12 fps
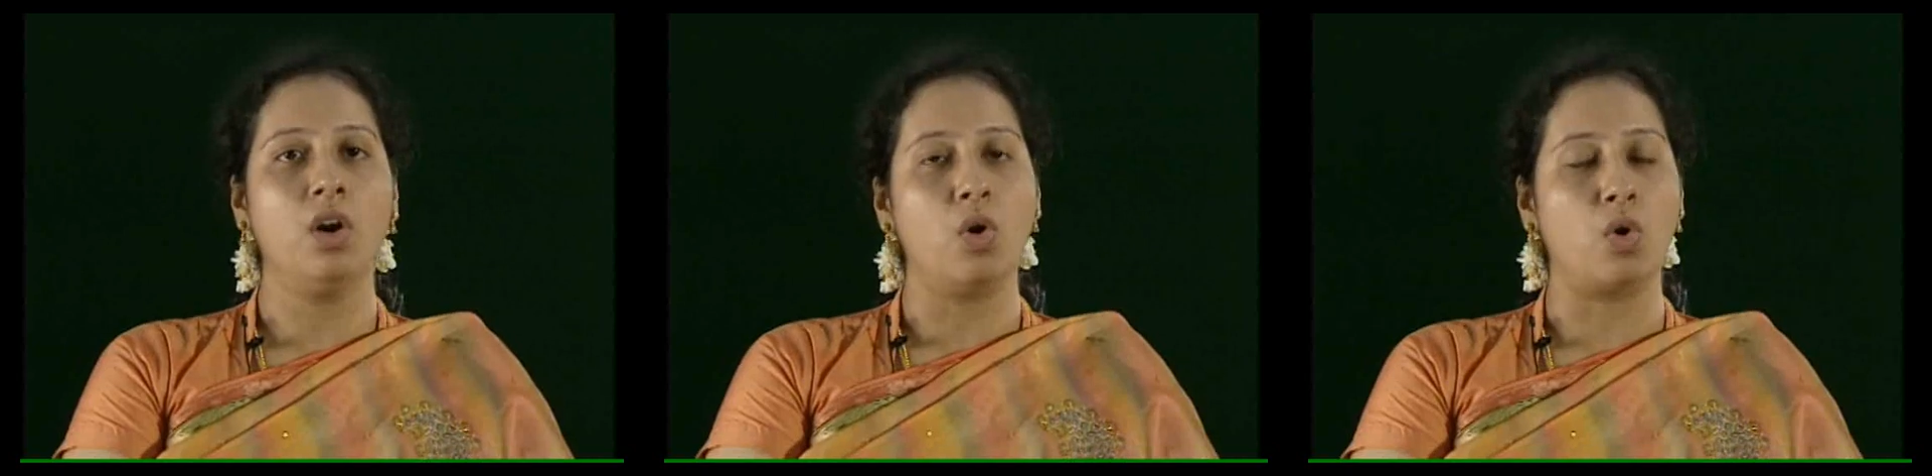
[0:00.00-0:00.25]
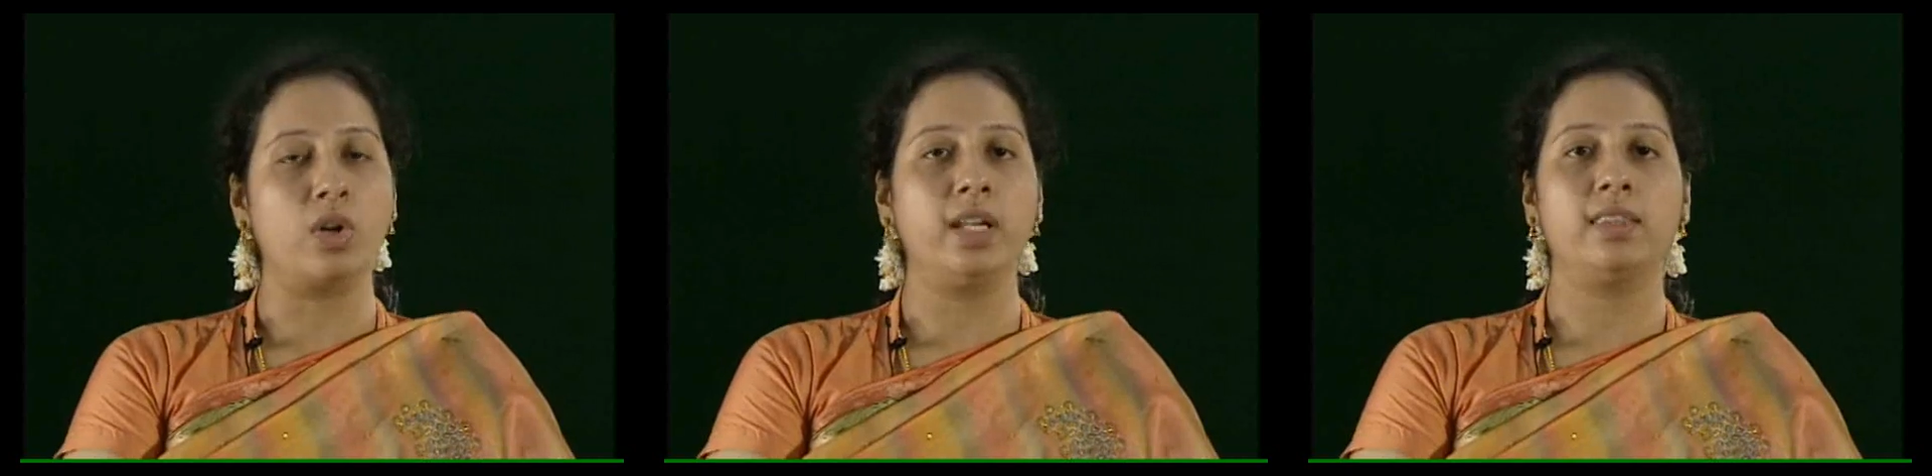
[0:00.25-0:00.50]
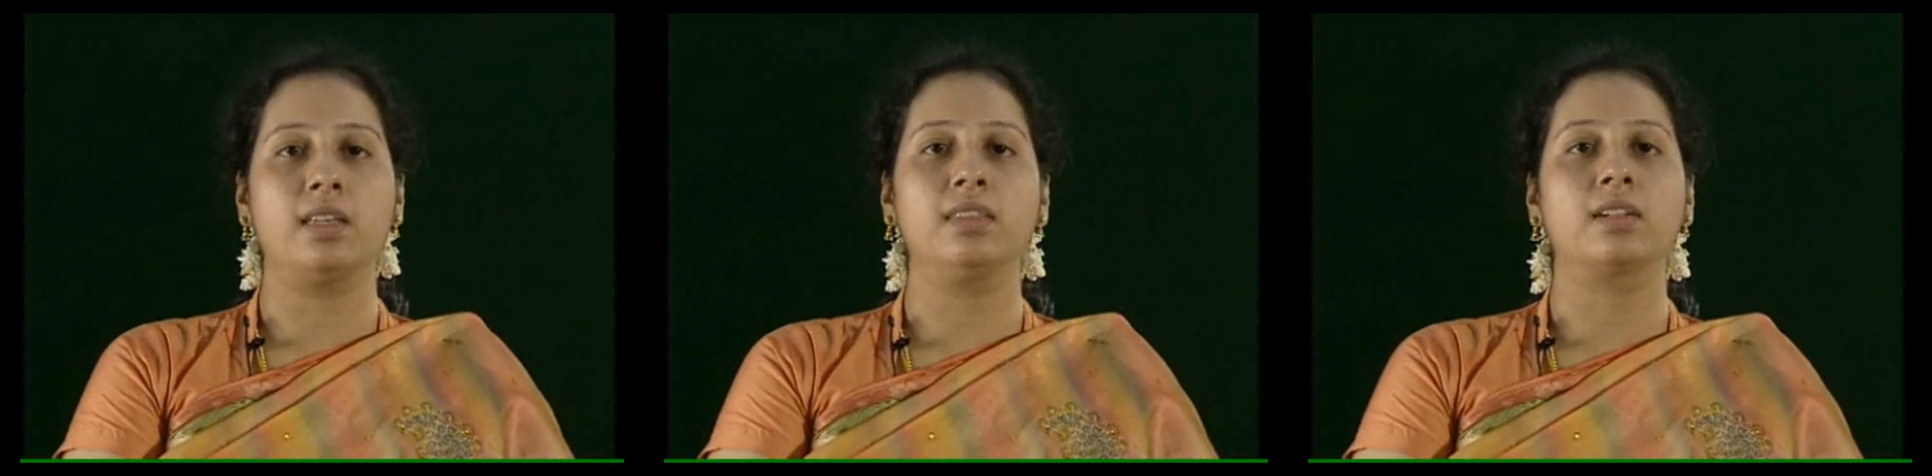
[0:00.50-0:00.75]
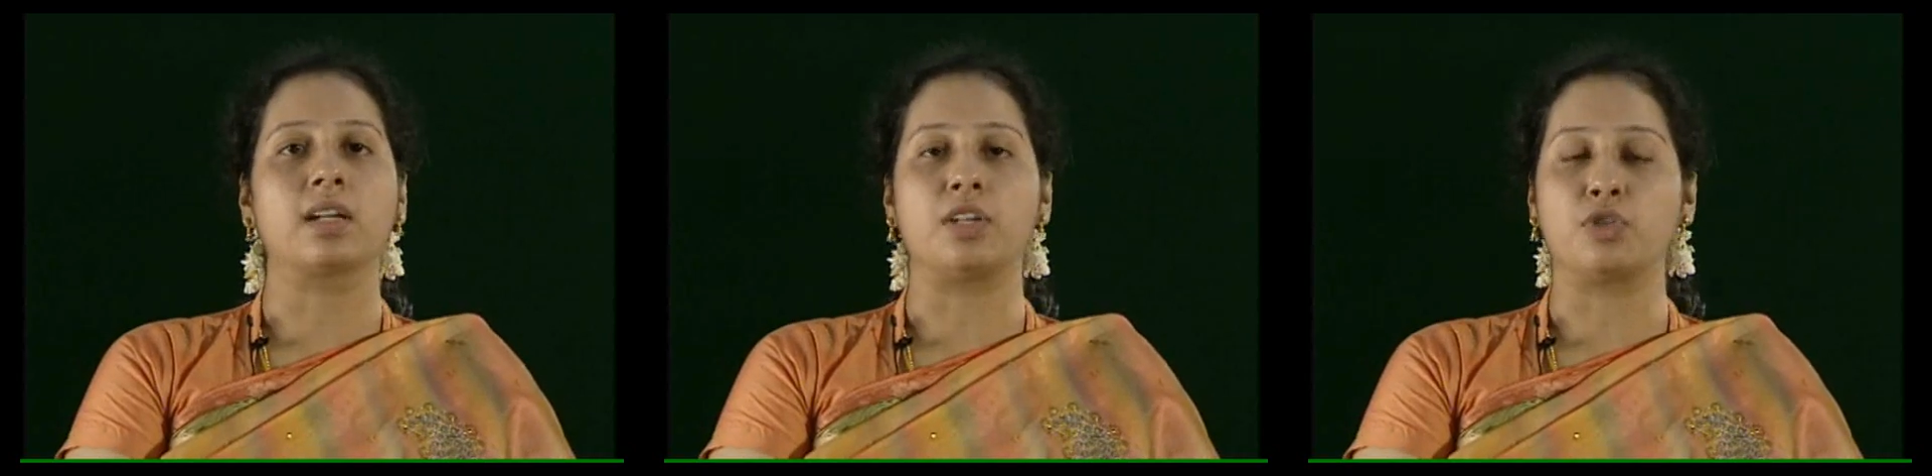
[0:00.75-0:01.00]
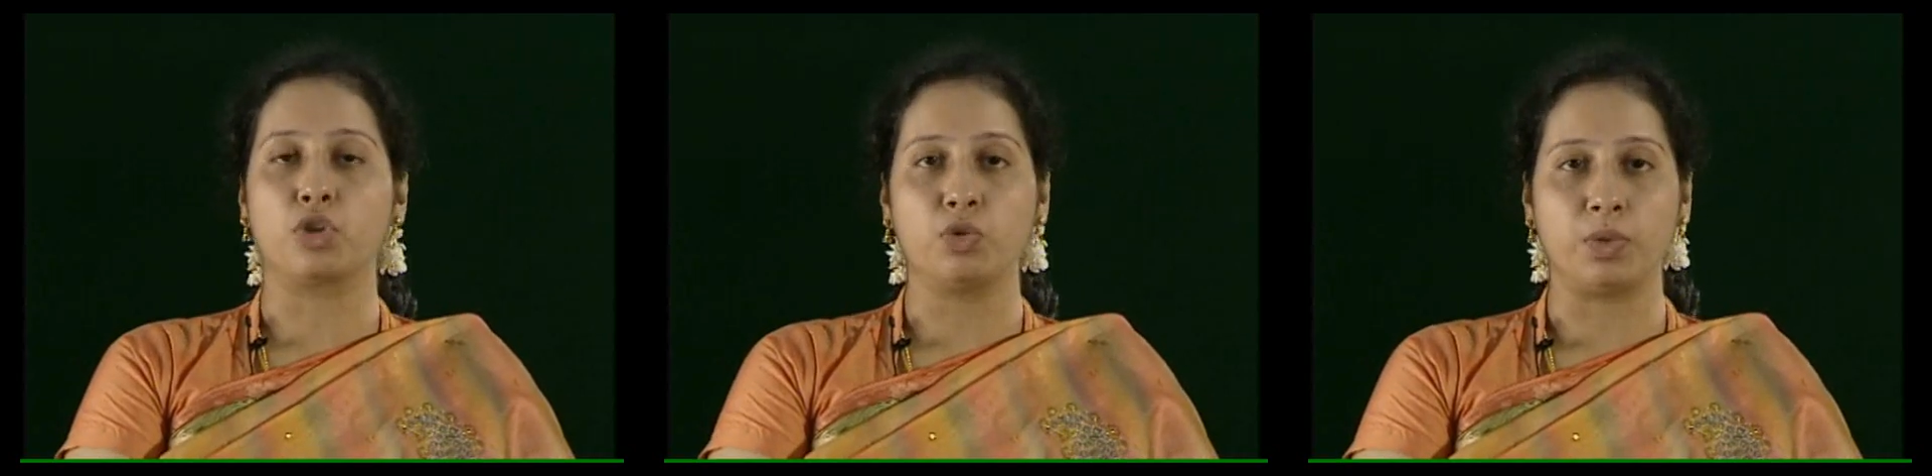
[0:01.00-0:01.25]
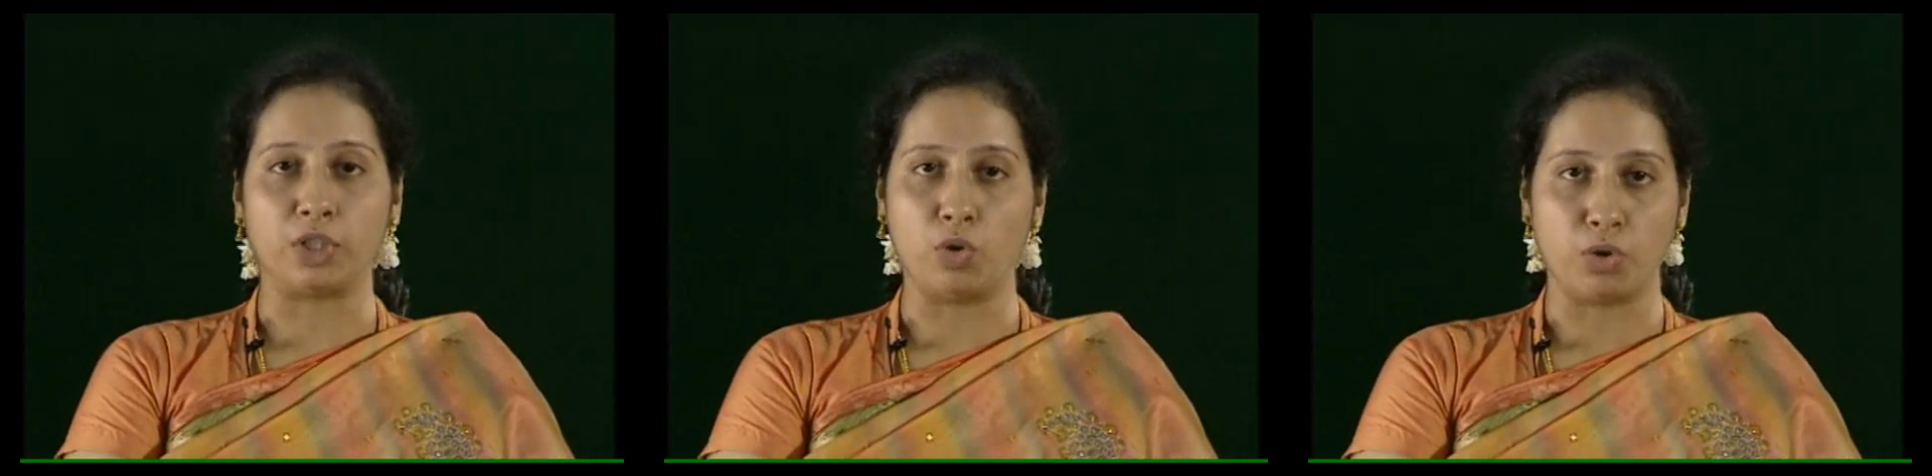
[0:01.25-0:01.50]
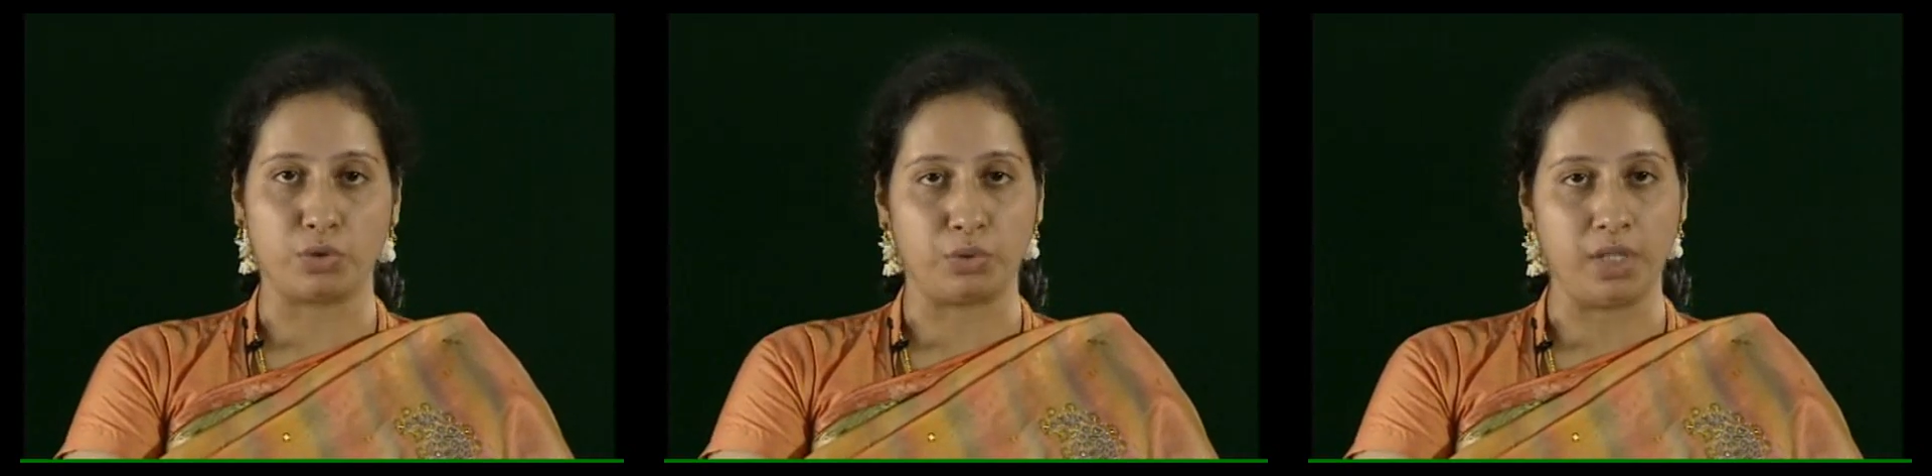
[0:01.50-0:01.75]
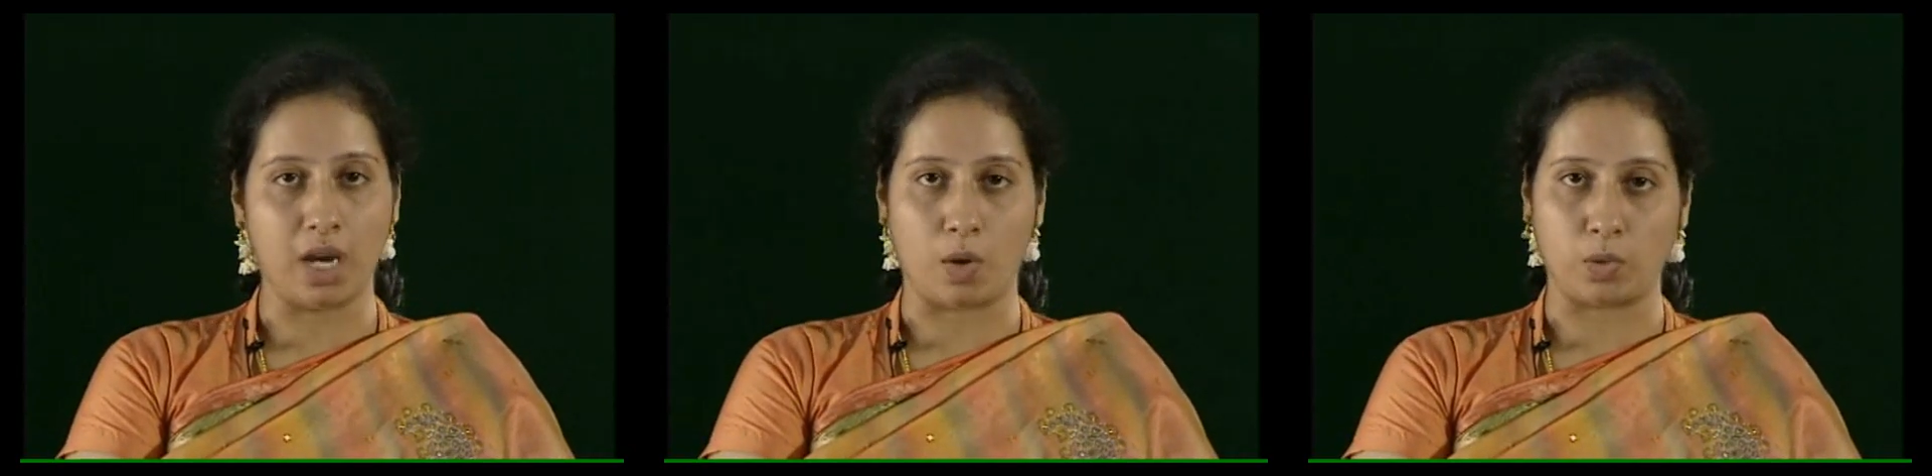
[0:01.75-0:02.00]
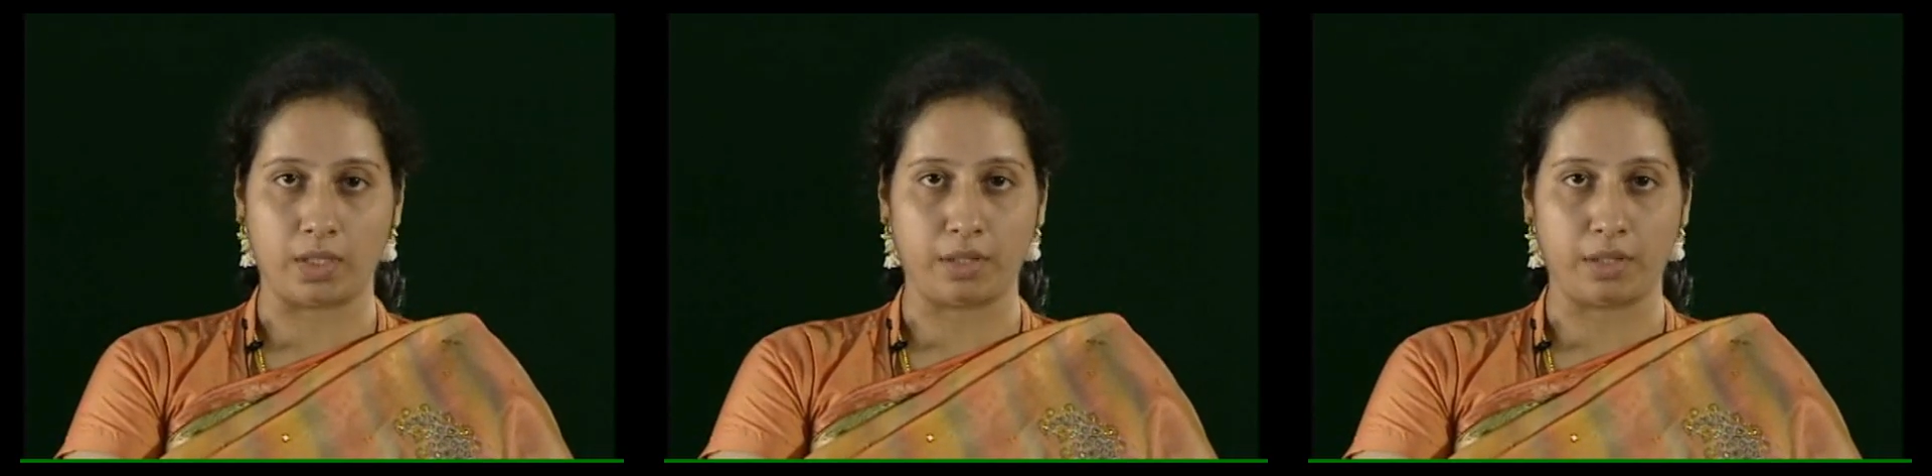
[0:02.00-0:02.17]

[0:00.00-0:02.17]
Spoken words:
only then the control will go to the outer